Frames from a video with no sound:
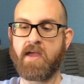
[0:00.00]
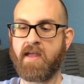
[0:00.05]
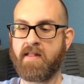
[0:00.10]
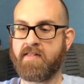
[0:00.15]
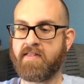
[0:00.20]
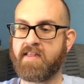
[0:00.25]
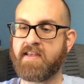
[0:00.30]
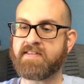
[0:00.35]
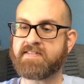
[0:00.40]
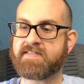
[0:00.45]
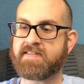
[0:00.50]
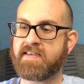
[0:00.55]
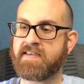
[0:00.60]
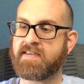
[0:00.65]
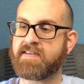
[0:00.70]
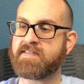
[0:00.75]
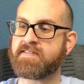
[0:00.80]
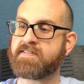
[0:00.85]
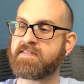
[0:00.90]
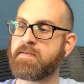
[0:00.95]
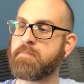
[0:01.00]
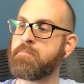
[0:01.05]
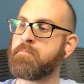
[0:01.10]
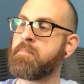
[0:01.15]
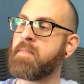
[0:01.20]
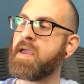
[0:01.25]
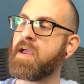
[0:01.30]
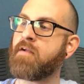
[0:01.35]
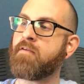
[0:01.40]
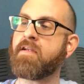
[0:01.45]
and this is
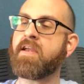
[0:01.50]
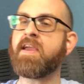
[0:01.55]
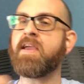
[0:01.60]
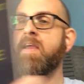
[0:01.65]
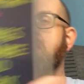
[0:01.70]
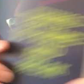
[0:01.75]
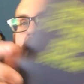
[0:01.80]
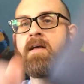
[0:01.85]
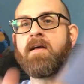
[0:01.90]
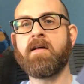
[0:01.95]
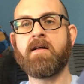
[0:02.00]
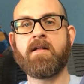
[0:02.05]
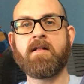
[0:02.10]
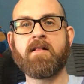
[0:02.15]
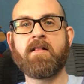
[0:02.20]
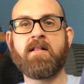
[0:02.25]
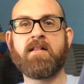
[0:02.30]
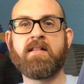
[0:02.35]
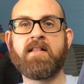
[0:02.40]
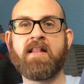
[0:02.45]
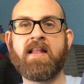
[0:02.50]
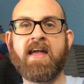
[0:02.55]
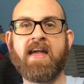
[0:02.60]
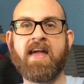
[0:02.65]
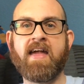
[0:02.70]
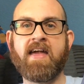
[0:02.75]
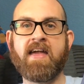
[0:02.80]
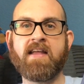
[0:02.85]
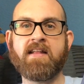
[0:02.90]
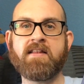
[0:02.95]
May-LanTan.
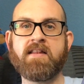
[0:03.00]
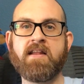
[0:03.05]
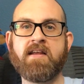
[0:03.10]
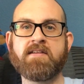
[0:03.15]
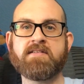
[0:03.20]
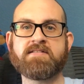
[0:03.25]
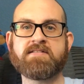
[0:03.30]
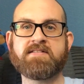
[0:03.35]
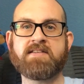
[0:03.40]
Things